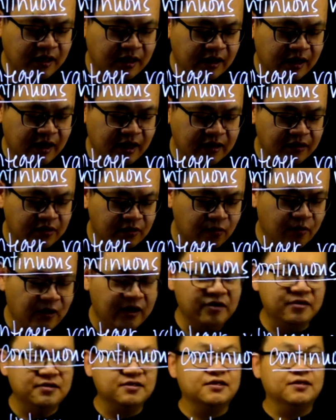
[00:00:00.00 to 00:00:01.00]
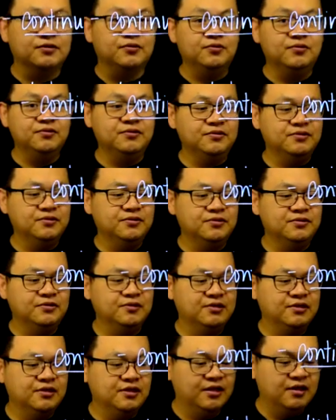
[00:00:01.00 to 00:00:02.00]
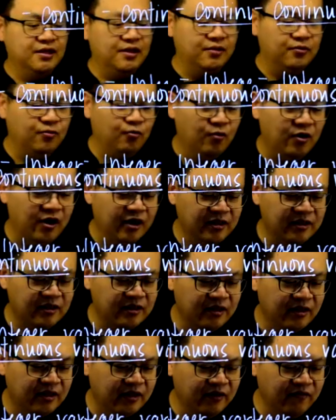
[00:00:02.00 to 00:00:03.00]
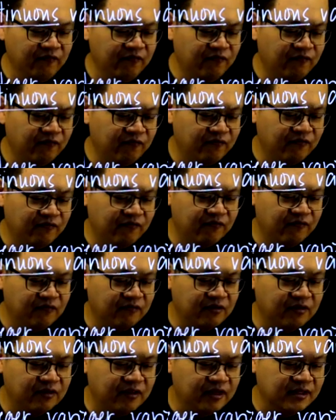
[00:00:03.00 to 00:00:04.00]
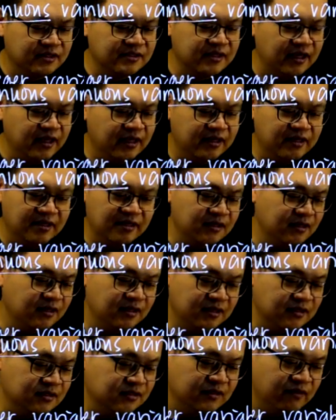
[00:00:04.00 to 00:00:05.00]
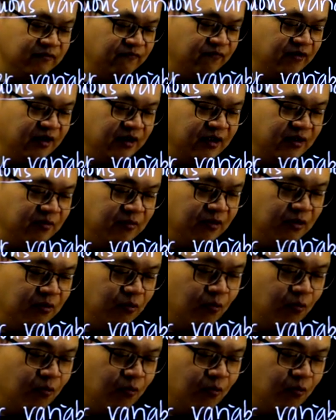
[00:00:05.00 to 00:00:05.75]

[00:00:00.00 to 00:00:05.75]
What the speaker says: either 1 or 0, and 1 if, let's say, some variable